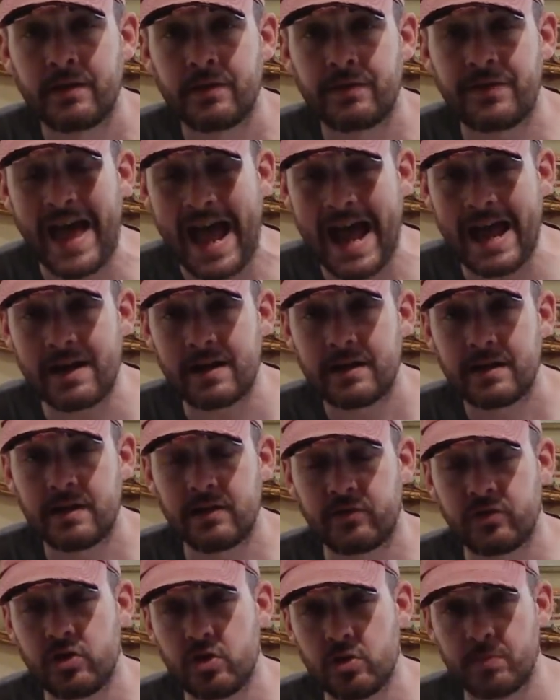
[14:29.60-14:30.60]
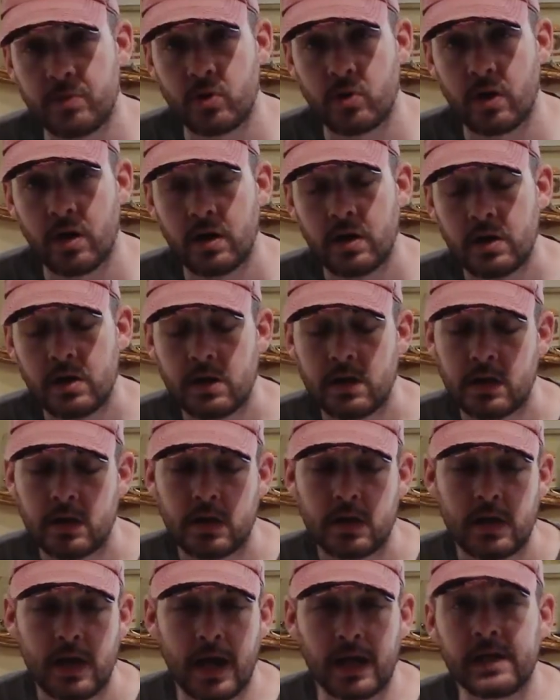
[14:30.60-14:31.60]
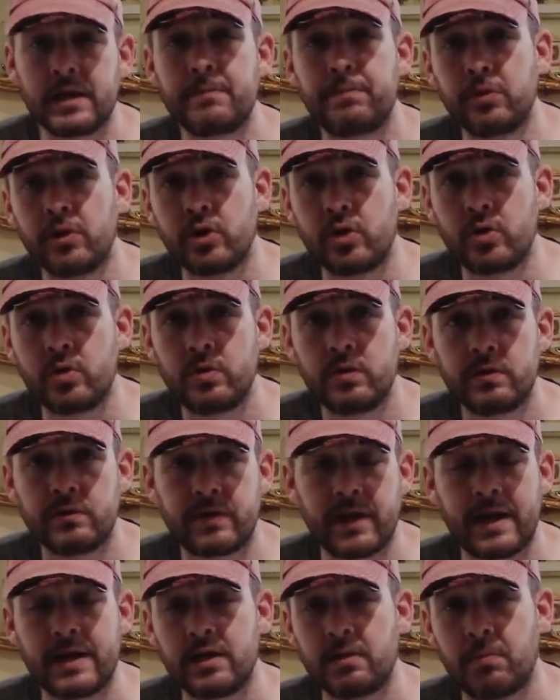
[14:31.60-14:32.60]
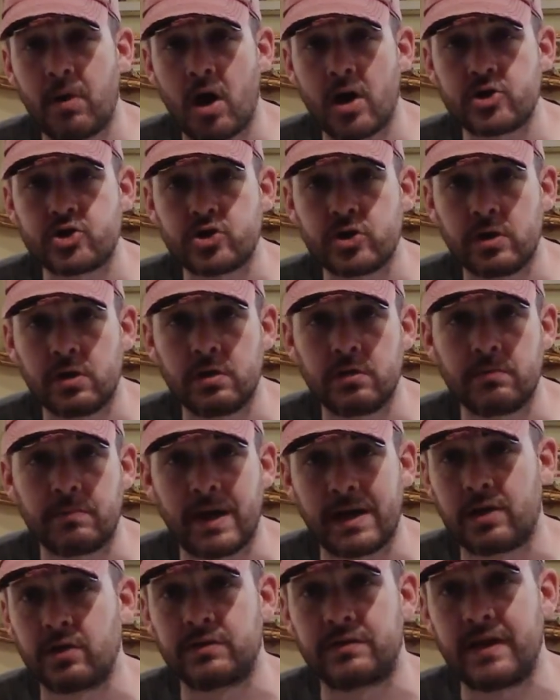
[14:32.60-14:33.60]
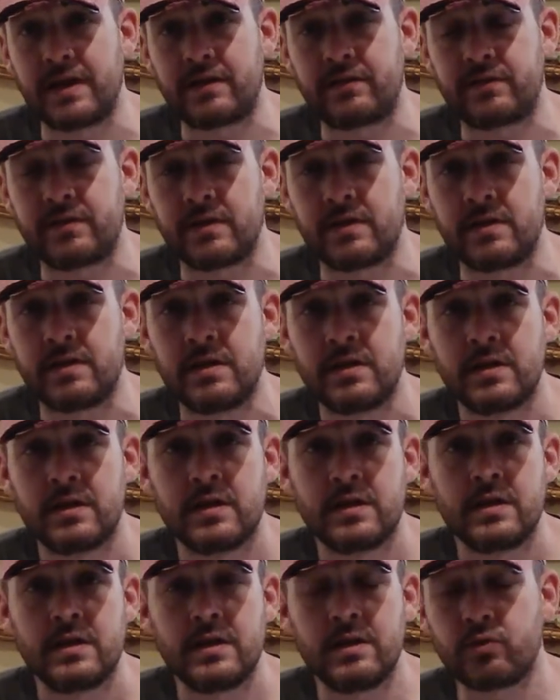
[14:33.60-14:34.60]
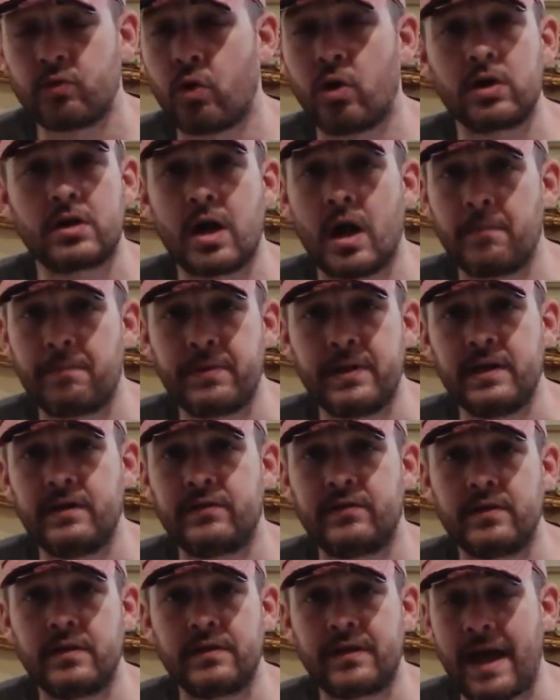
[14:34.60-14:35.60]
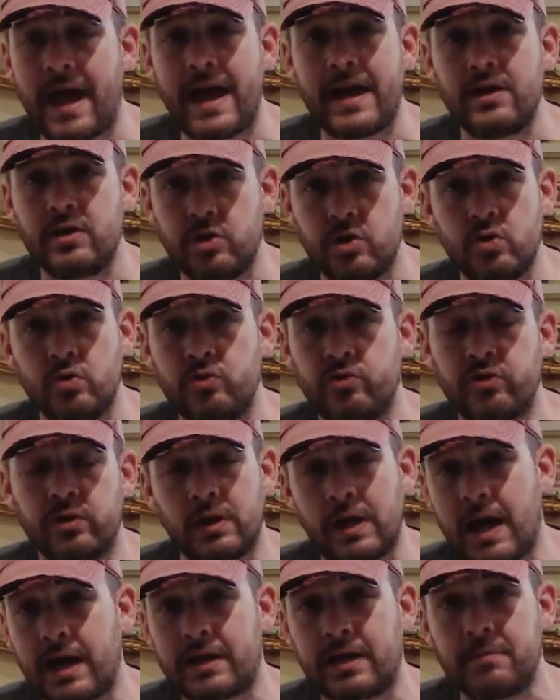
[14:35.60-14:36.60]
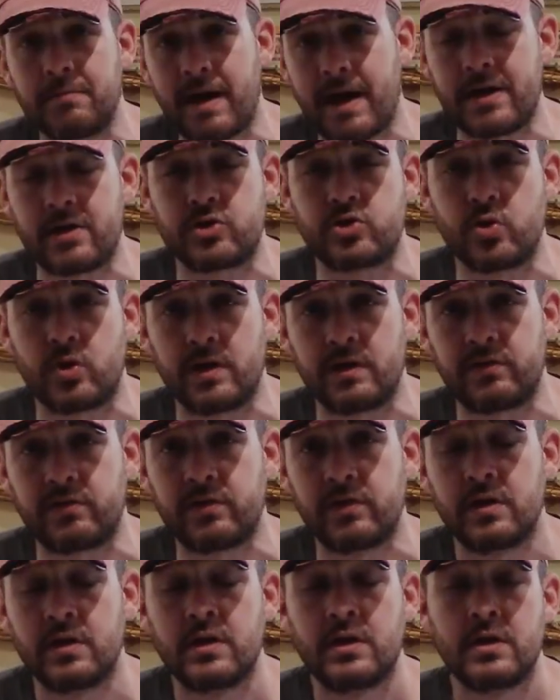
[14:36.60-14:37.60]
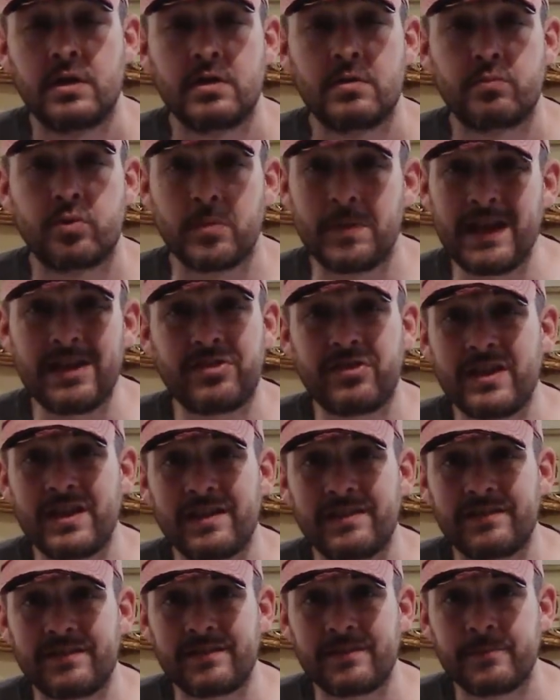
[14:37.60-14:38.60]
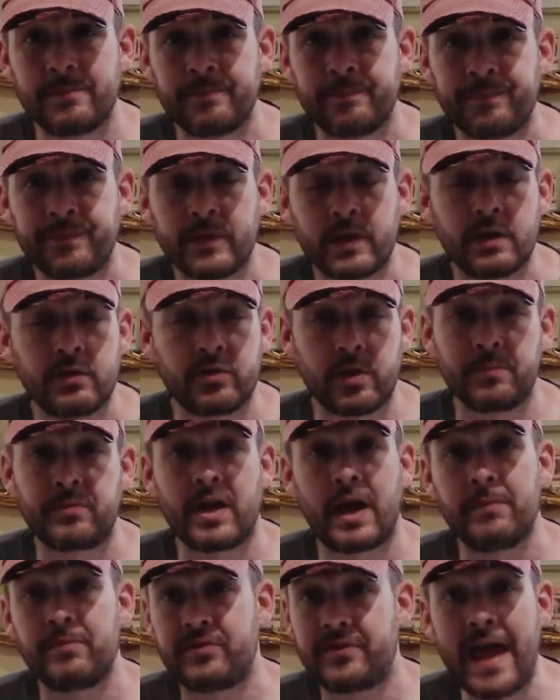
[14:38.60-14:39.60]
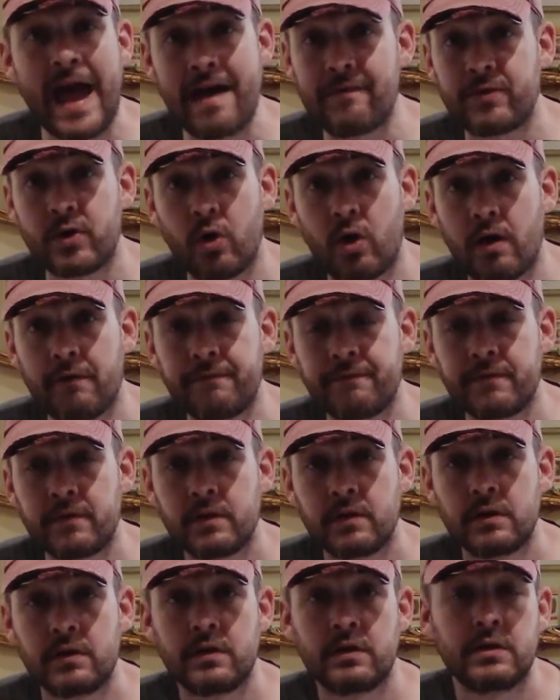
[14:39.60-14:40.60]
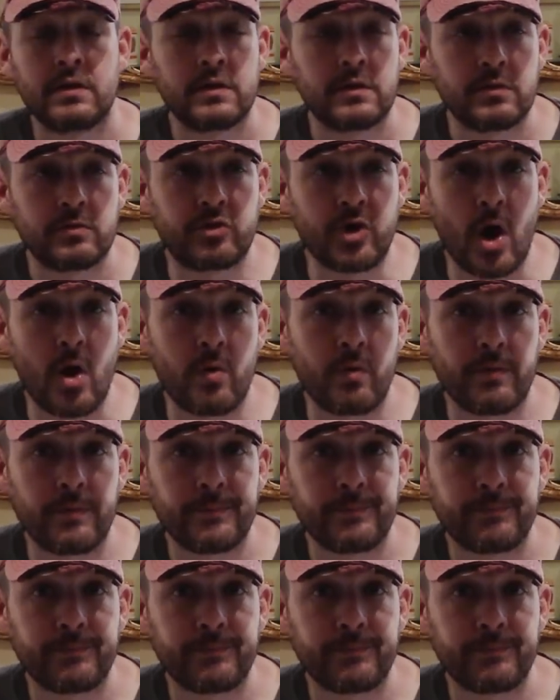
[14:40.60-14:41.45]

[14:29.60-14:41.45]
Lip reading: That is a humidor. LE Blue, Daniel Marshall, Michael Dixon, these are all companies that use locking miter joints. Prometheus, sometimes Davidoff, don't.